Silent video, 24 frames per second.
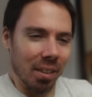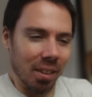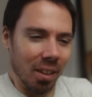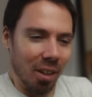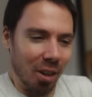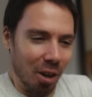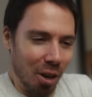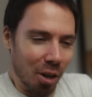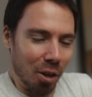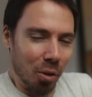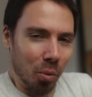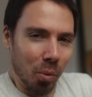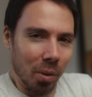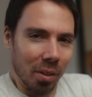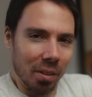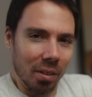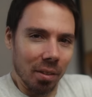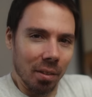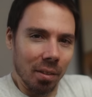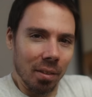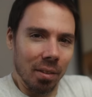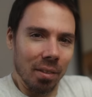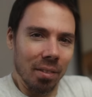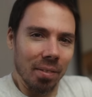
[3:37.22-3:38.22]

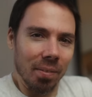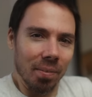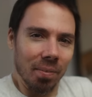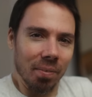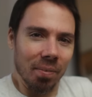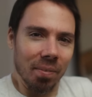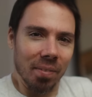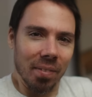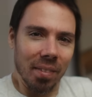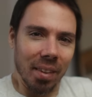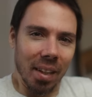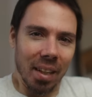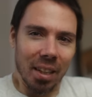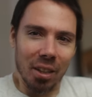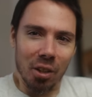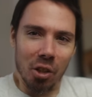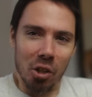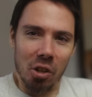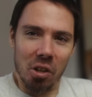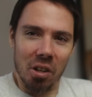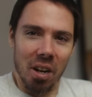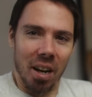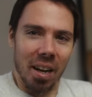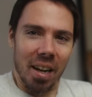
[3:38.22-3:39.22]
Awkward. And
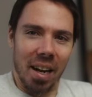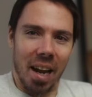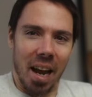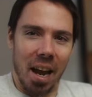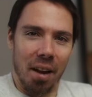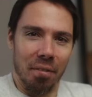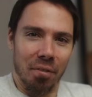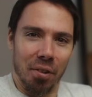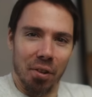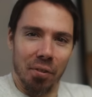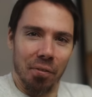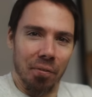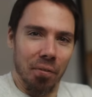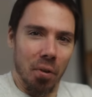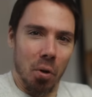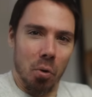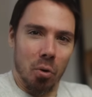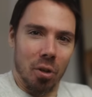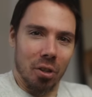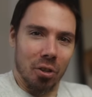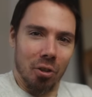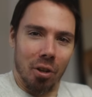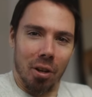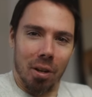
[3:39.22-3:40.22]
could I ever
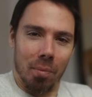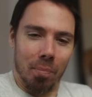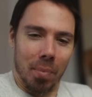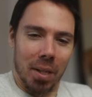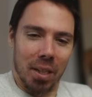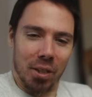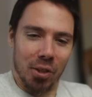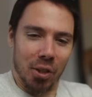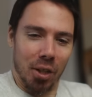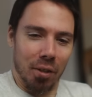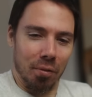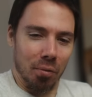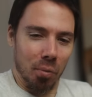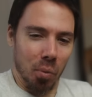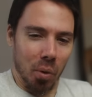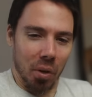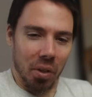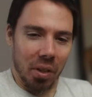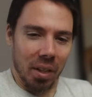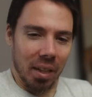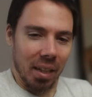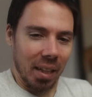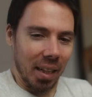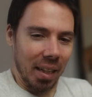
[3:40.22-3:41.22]
focus on myself
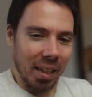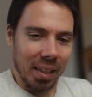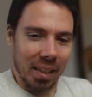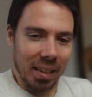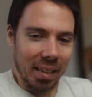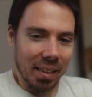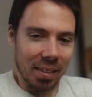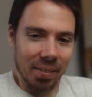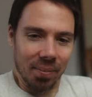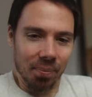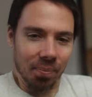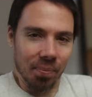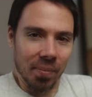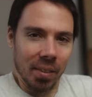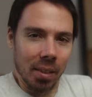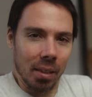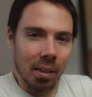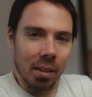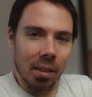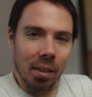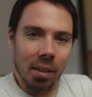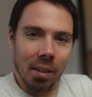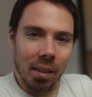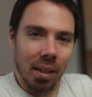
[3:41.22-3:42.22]
with it? I
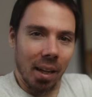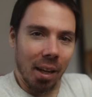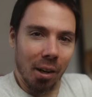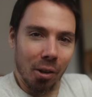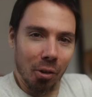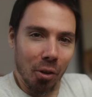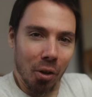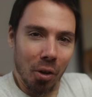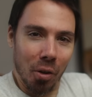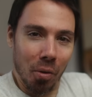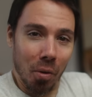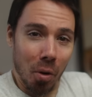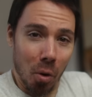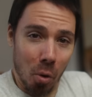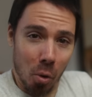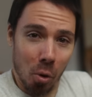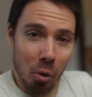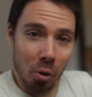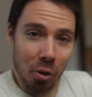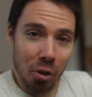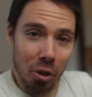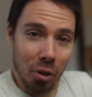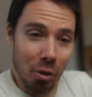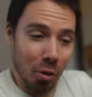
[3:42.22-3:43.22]
don't know.
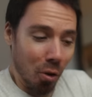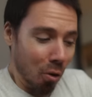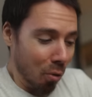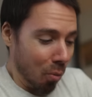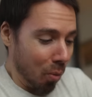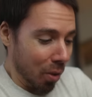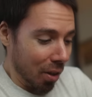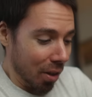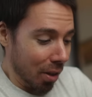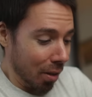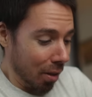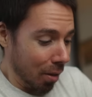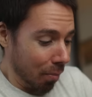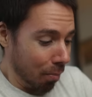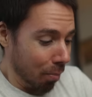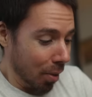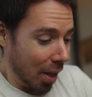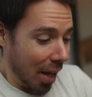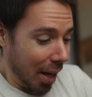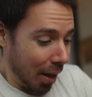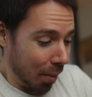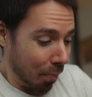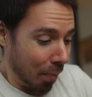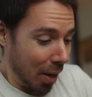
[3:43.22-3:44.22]
Or you go with the
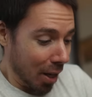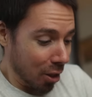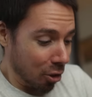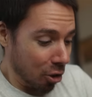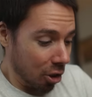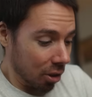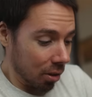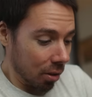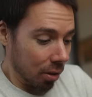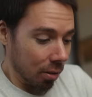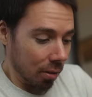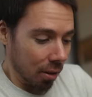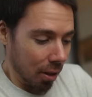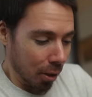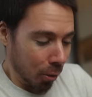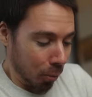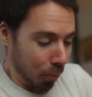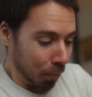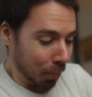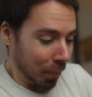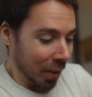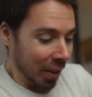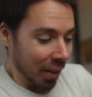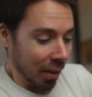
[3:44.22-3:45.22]
Blackmagic.
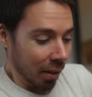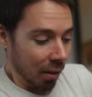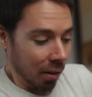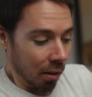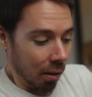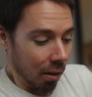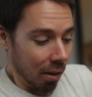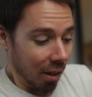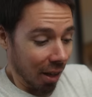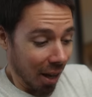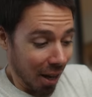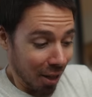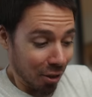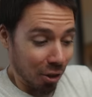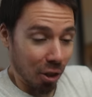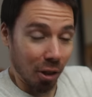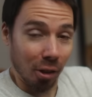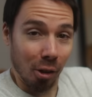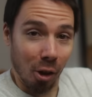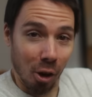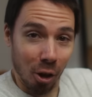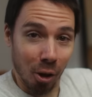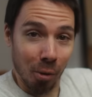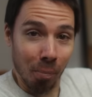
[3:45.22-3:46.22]
Nope. The
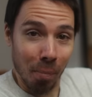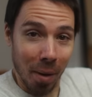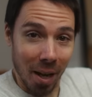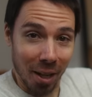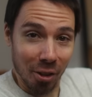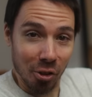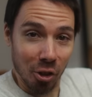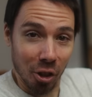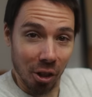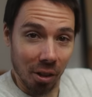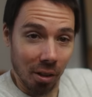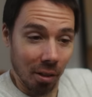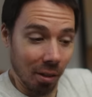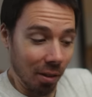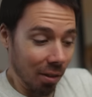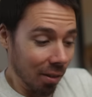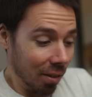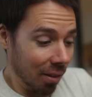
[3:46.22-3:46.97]
SLR Magic.